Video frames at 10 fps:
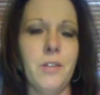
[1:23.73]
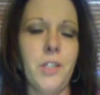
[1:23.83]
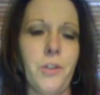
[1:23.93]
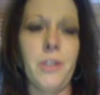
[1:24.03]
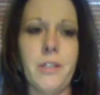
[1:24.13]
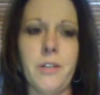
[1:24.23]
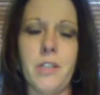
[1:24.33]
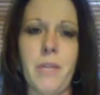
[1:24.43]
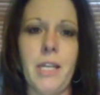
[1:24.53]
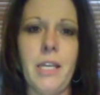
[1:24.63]
to
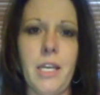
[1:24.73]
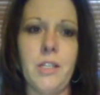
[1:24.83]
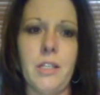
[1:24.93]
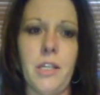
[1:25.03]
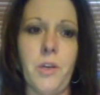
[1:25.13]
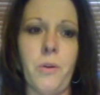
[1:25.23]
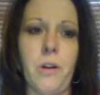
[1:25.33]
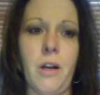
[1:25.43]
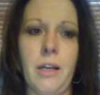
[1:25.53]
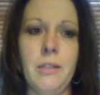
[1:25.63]
research the medication that you
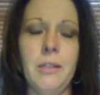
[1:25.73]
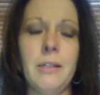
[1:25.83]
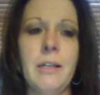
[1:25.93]
are on.